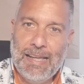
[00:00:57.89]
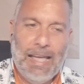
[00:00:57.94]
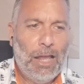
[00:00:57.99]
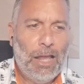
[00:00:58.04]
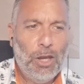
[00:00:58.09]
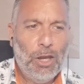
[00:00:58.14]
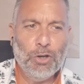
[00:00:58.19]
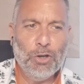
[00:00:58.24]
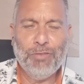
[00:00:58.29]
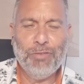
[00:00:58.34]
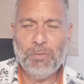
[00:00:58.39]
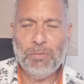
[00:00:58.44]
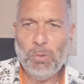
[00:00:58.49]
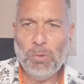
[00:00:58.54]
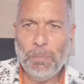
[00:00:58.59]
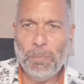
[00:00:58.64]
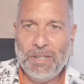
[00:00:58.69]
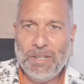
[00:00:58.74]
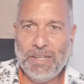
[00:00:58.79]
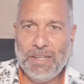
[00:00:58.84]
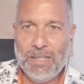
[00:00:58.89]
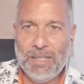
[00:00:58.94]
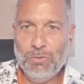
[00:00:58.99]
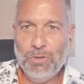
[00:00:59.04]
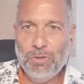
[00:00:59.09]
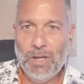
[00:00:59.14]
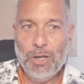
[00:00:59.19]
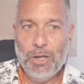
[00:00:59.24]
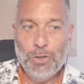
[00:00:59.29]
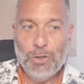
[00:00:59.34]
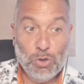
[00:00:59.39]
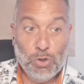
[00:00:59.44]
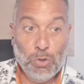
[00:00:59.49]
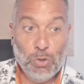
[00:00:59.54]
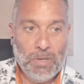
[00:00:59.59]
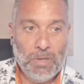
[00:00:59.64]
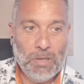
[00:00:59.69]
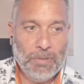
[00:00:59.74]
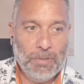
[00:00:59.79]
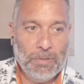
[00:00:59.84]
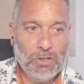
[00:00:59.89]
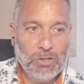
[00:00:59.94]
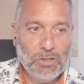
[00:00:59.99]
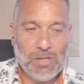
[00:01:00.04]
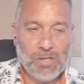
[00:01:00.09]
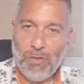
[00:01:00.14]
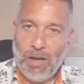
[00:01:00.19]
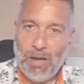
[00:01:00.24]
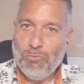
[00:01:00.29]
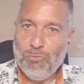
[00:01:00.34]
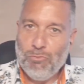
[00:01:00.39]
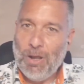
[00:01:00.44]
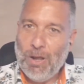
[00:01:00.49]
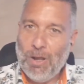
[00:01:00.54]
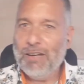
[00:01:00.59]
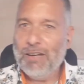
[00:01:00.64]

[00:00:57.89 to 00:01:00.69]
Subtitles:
A lot of it will be new to me because I've read it